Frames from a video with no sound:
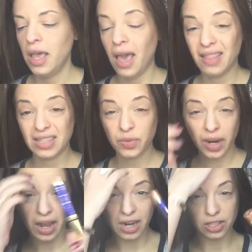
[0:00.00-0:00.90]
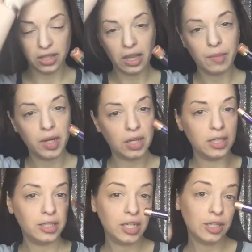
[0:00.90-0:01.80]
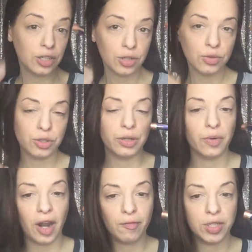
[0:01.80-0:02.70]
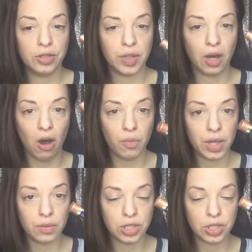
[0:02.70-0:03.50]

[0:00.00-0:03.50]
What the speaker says: and that's where I actually think I'm going to continue doing what I've been doing all week,